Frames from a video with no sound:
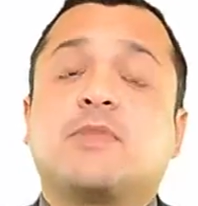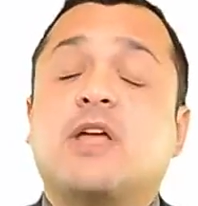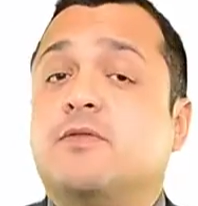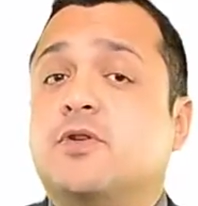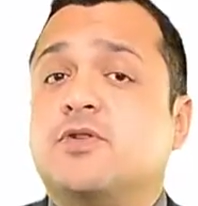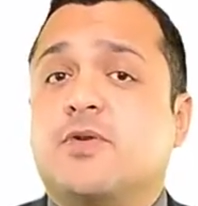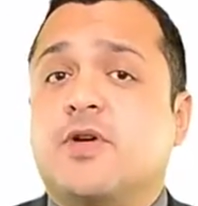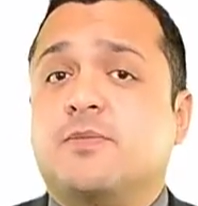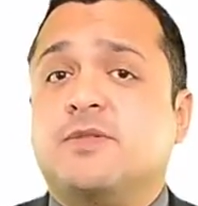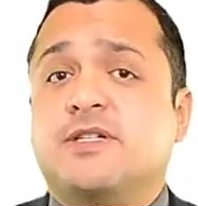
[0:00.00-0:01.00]
I've also
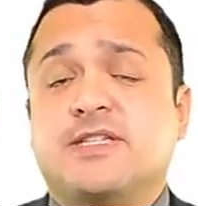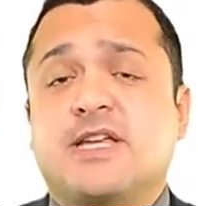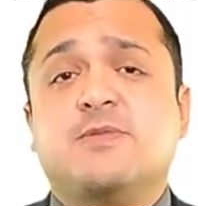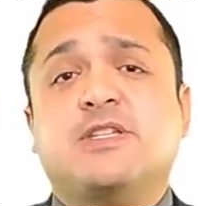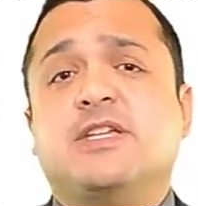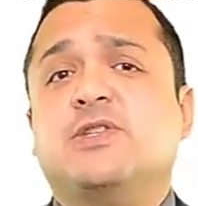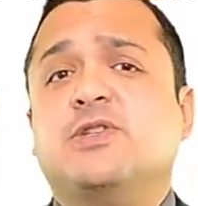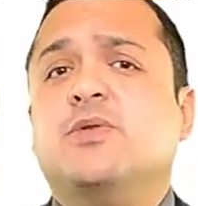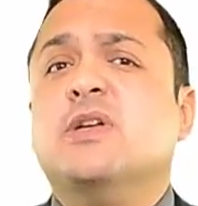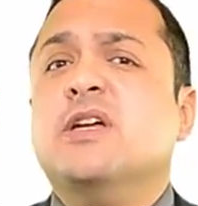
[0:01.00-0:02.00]
helped Examskey
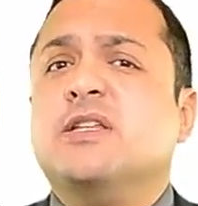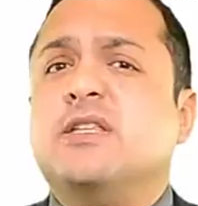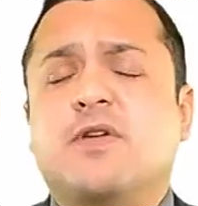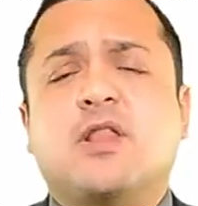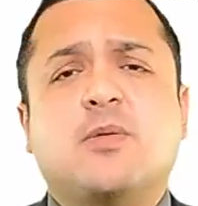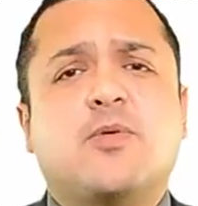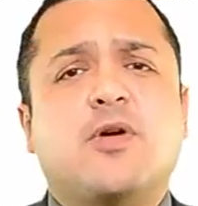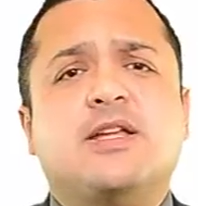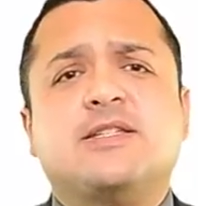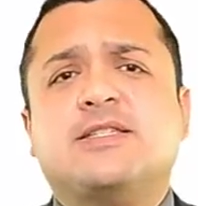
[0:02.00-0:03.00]
to develop
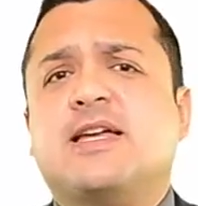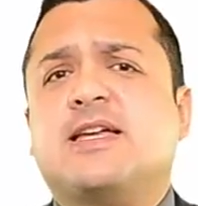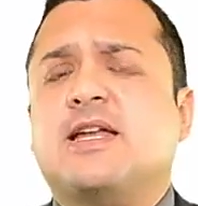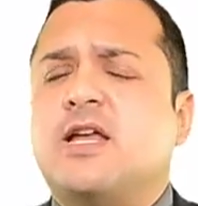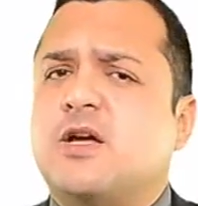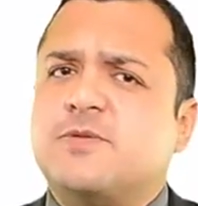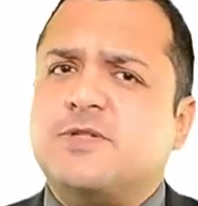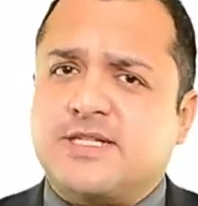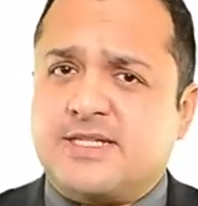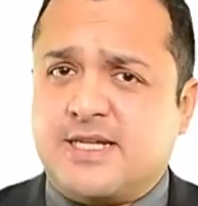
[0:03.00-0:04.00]
products that can help
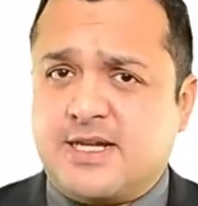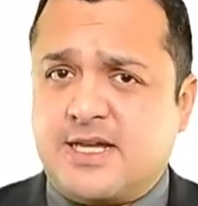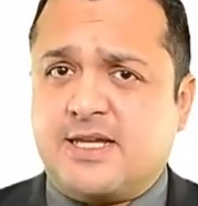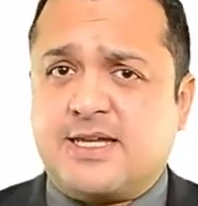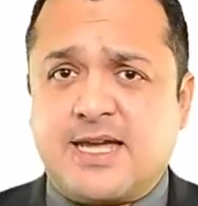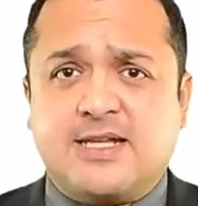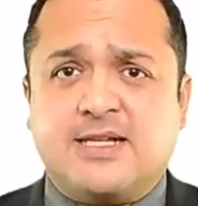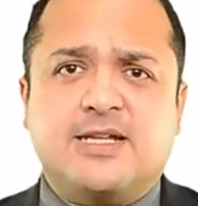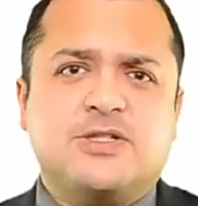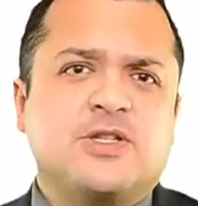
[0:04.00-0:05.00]
C C N A
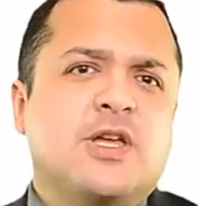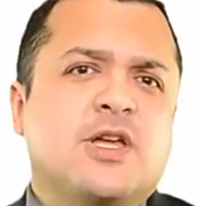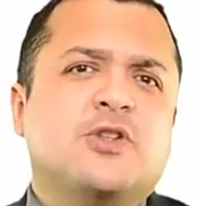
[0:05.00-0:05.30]
candidates